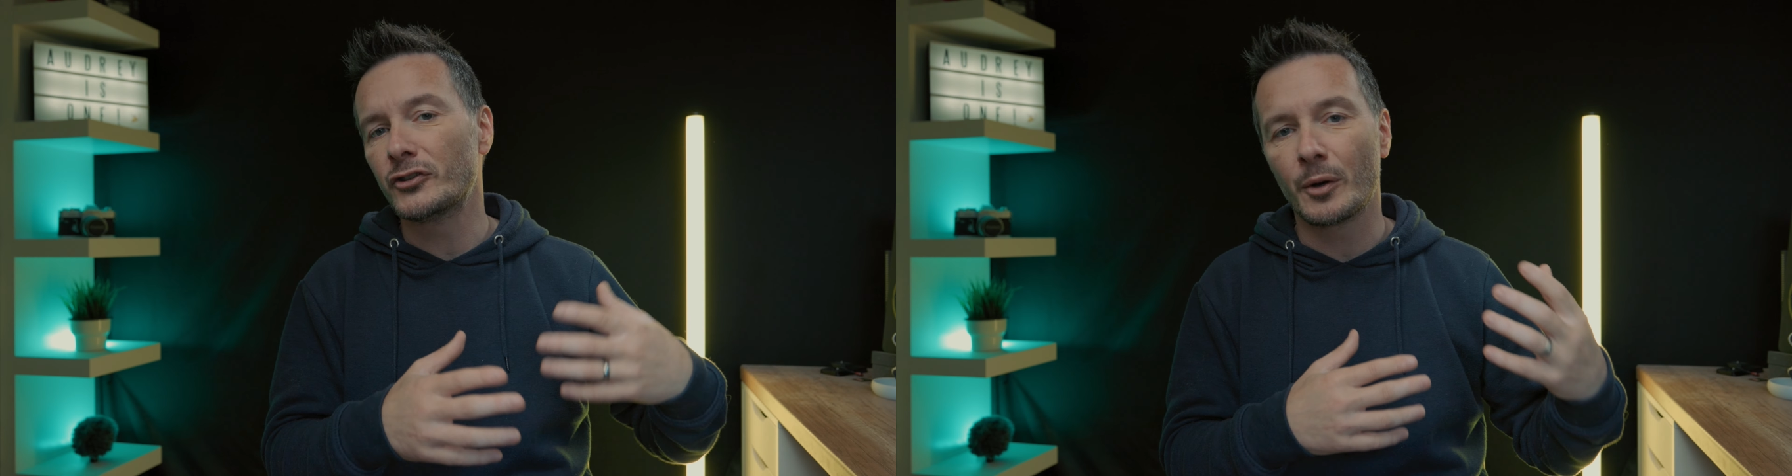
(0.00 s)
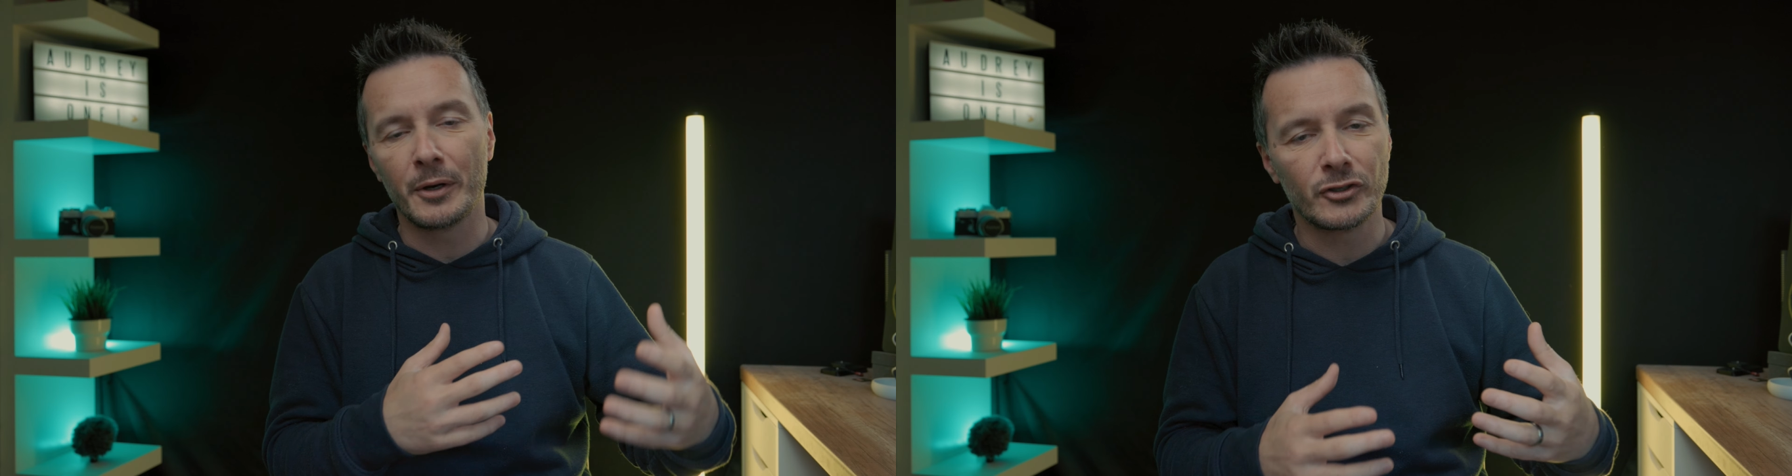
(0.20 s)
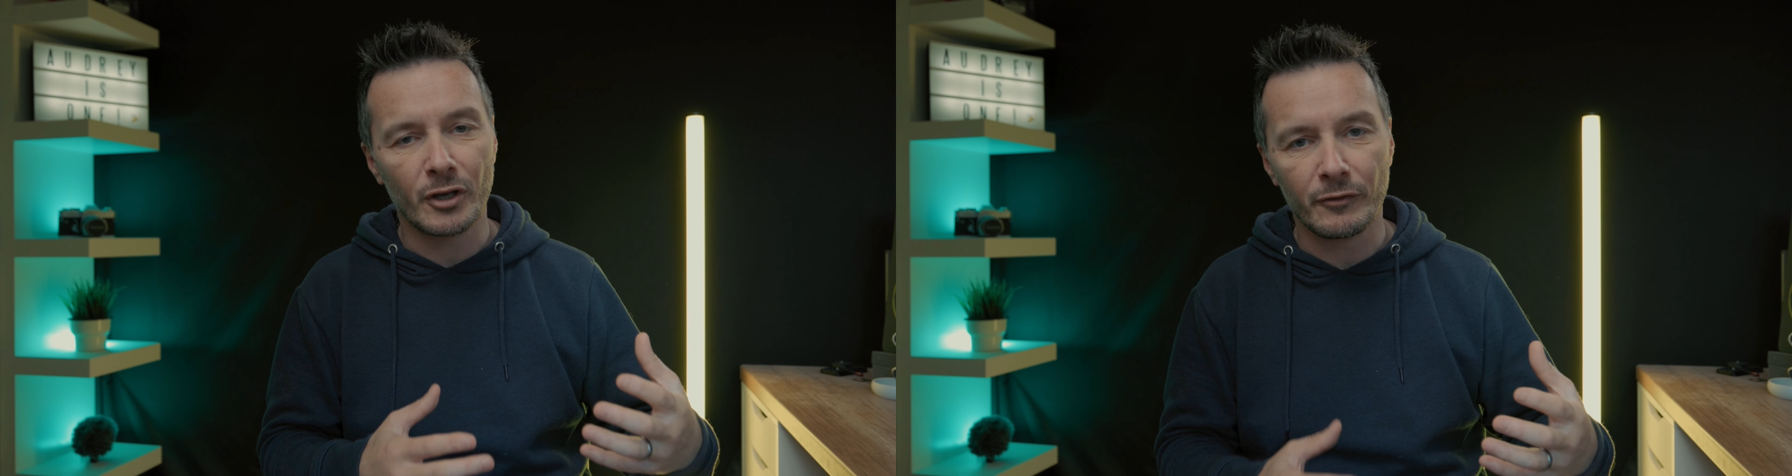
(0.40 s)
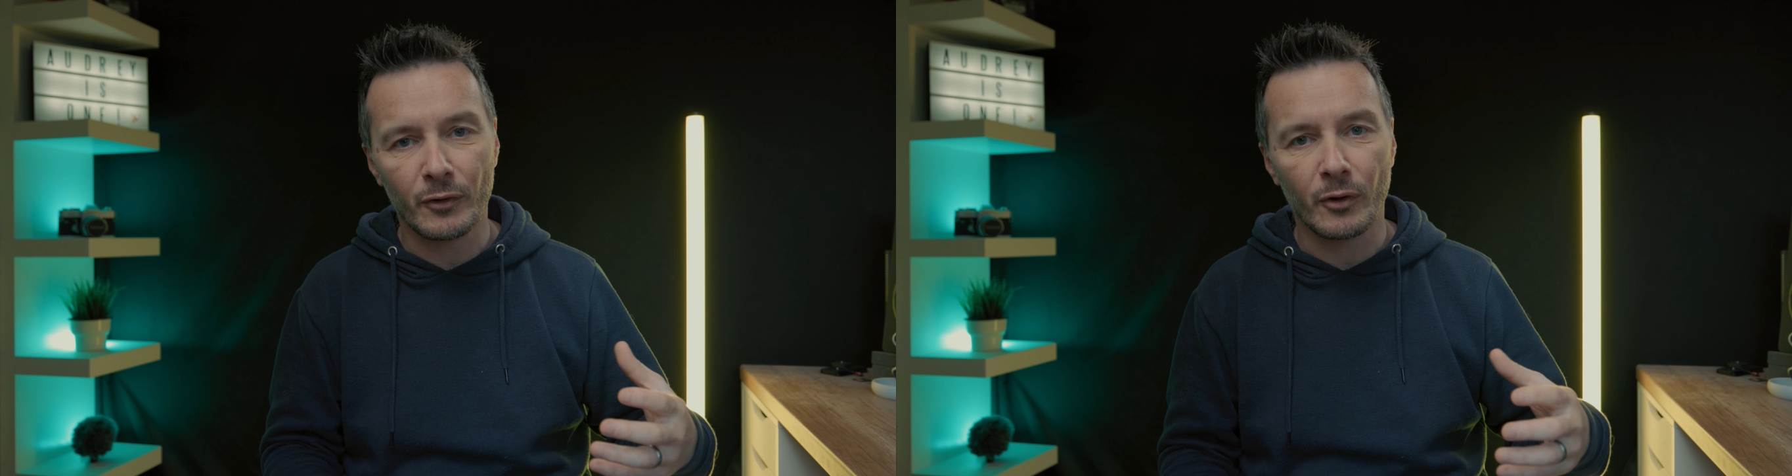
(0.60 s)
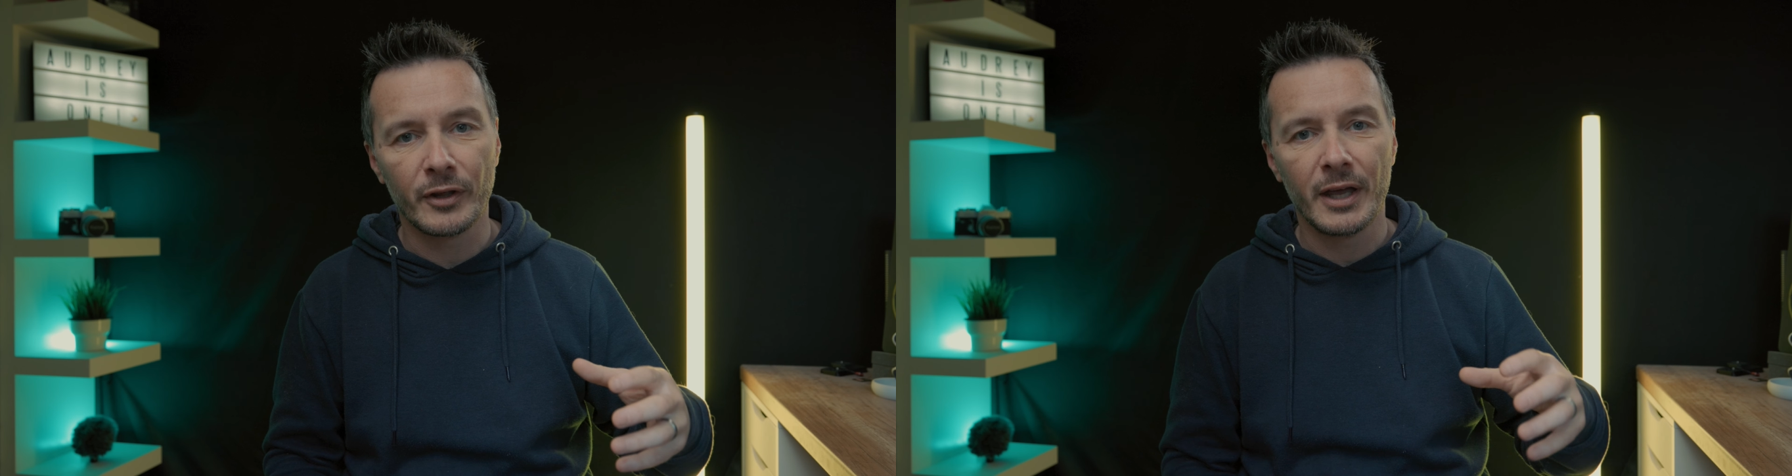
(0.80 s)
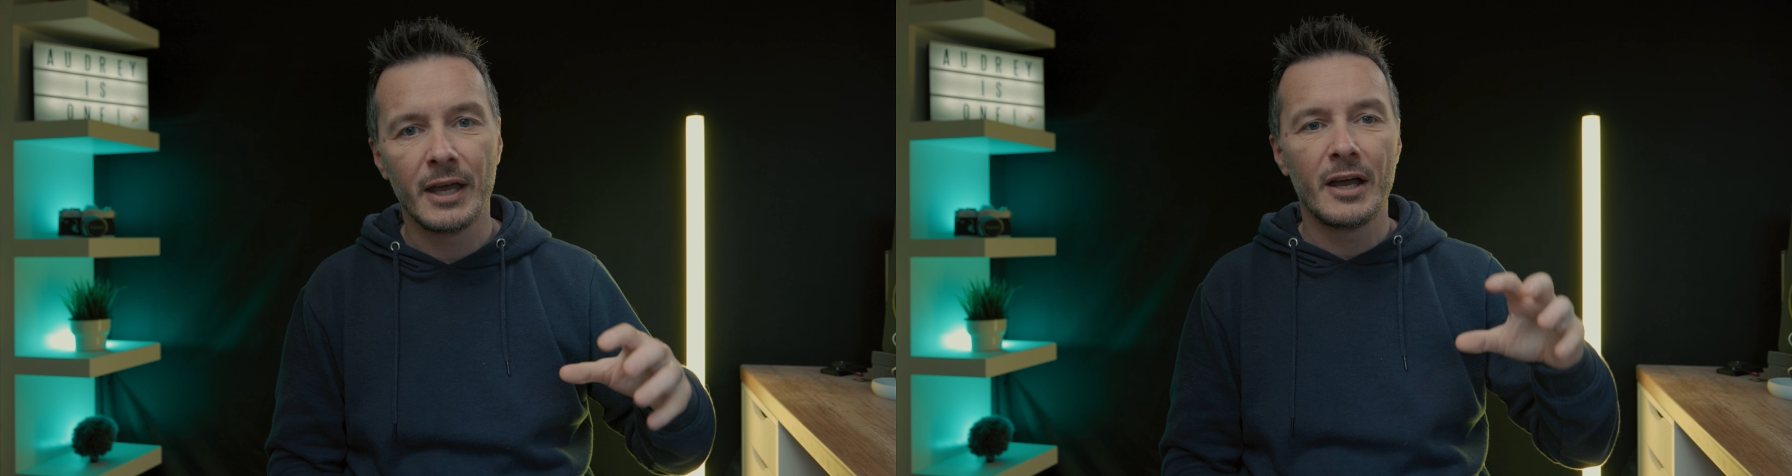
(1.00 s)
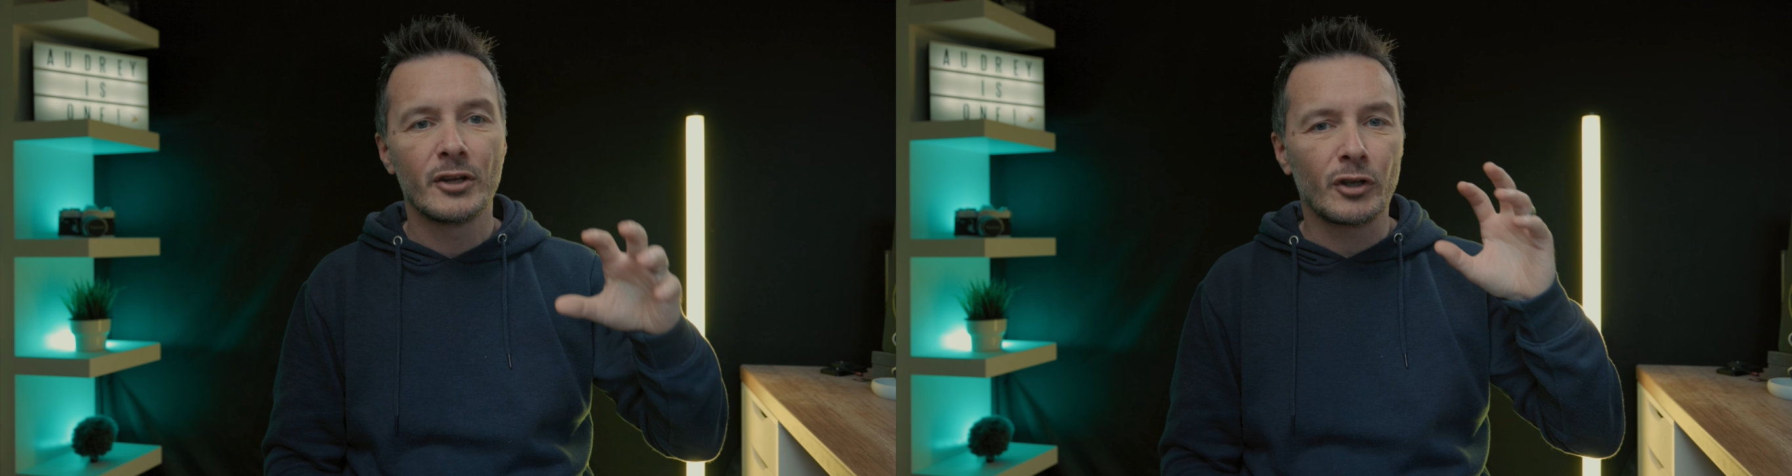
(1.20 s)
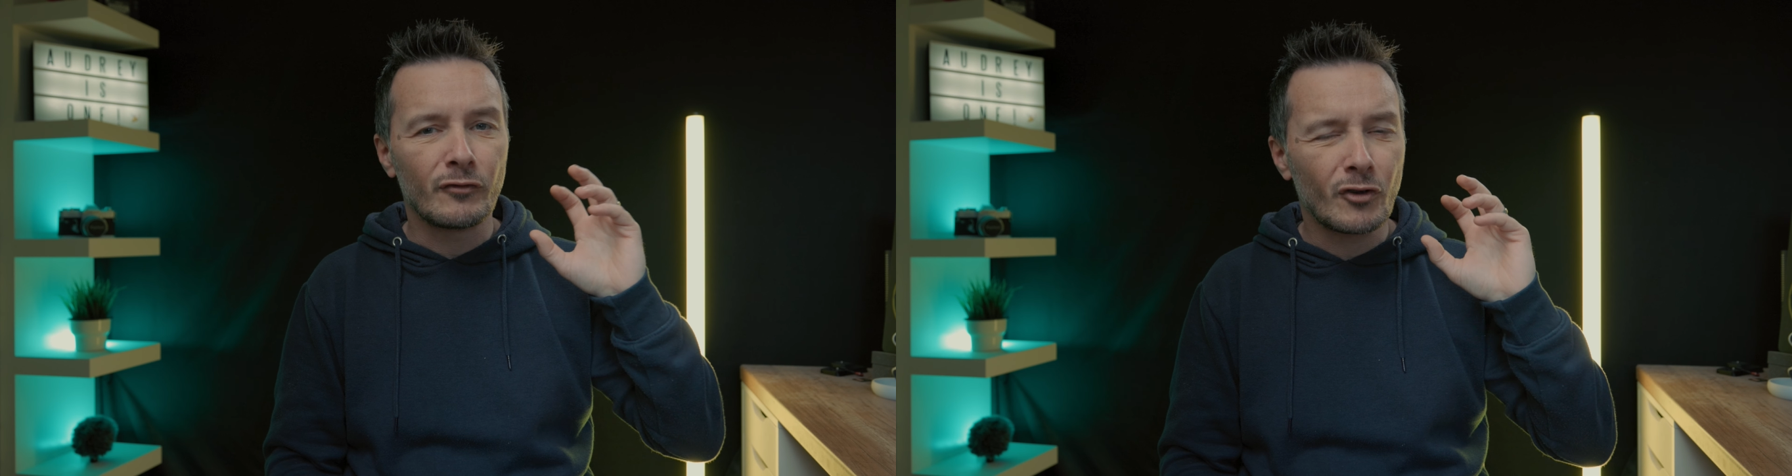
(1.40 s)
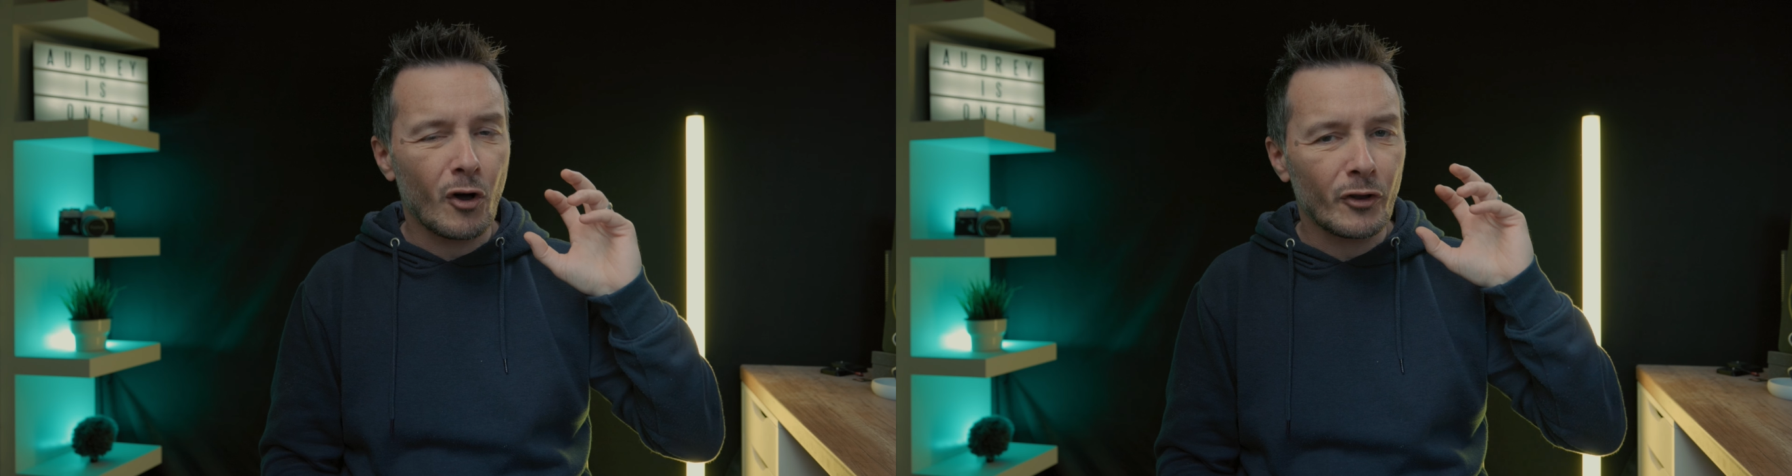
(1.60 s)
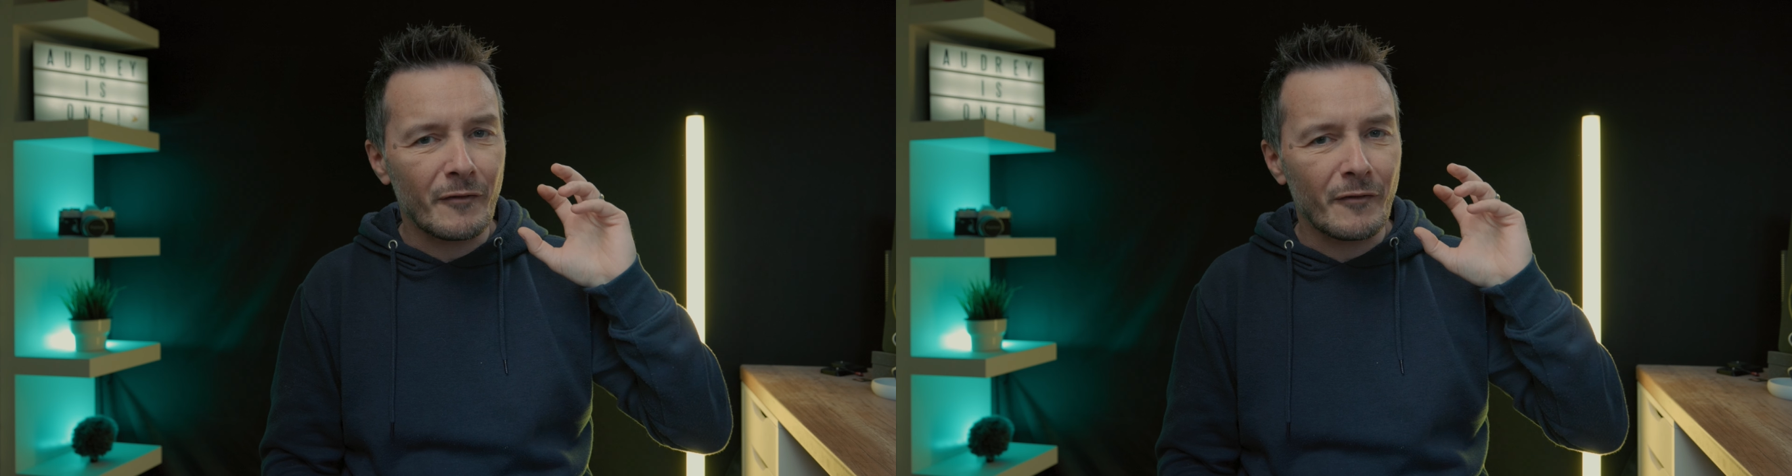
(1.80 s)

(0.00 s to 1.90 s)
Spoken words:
and so on and so forth. So you've got